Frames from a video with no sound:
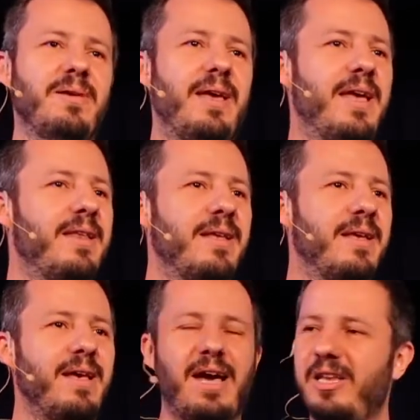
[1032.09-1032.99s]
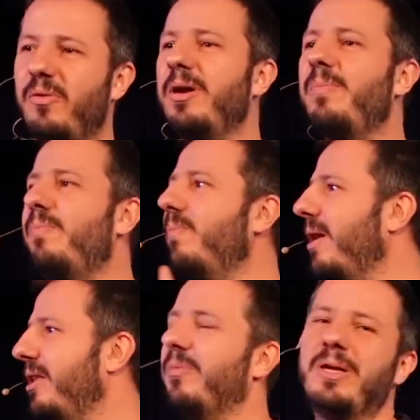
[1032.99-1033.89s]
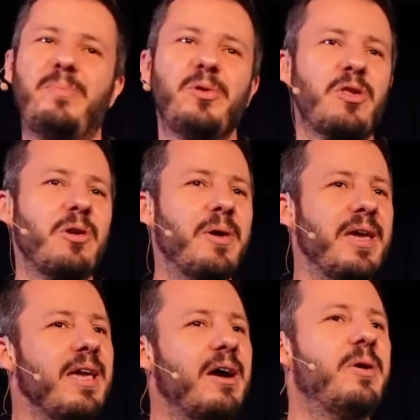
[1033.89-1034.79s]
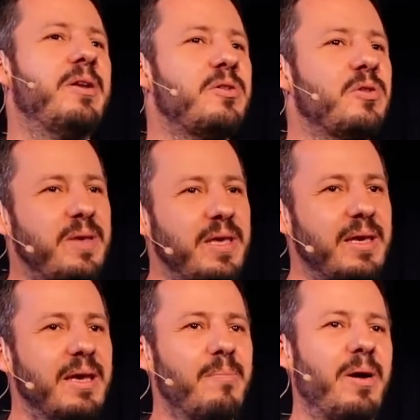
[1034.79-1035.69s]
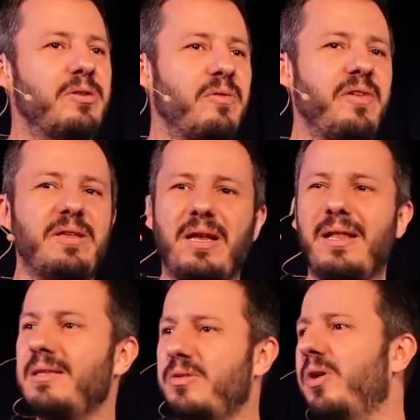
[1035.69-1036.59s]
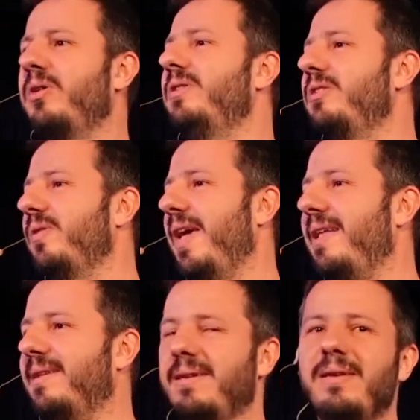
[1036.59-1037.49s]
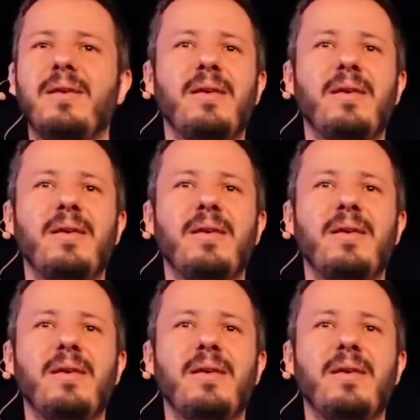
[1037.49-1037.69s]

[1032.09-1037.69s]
And I don't want to push you away. I want you to be part of it. Let's work on this together.